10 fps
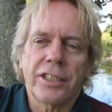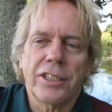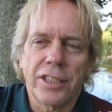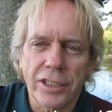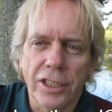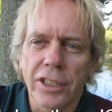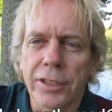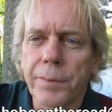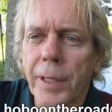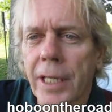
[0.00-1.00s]
this
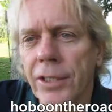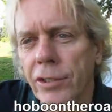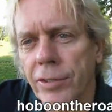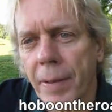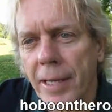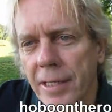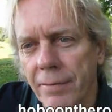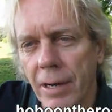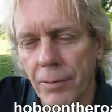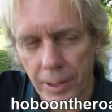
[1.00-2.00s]
girl's pretty
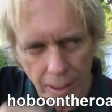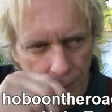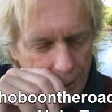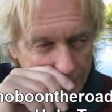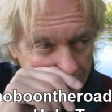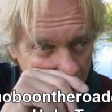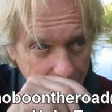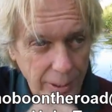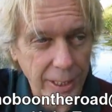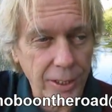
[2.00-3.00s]
introspective, and I really want to
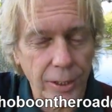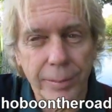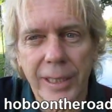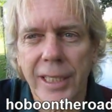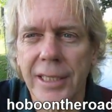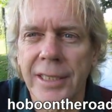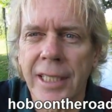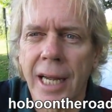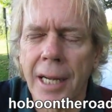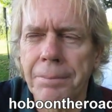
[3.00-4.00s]
celebrate her because,
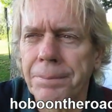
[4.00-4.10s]
a